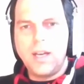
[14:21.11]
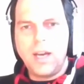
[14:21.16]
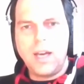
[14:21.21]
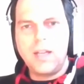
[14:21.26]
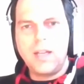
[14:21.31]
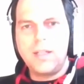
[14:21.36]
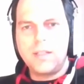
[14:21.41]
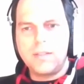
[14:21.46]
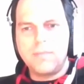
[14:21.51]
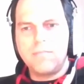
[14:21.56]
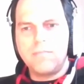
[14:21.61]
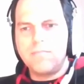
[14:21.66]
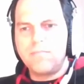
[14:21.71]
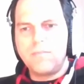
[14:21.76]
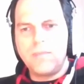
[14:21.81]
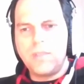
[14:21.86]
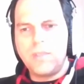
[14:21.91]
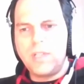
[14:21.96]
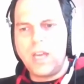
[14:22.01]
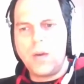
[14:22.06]
and
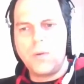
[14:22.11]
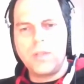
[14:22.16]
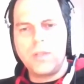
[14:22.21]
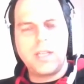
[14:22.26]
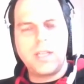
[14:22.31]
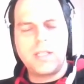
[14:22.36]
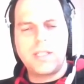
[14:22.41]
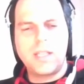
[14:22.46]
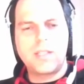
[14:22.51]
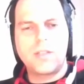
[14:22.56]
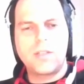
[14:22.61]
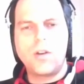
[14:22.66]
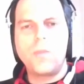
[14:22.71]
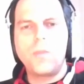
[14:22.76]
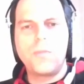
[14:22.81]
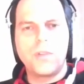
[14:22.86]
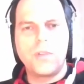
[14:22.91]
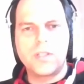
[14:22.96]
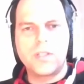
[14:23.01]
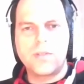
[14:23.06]
nowadays that's
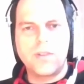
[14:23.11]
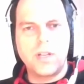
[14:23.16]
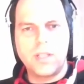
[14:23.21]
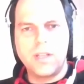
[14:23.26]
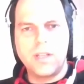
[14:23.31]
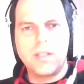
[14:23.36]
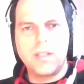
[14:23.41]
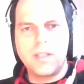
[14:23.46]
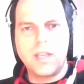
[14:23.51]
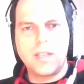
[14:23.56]
obvious right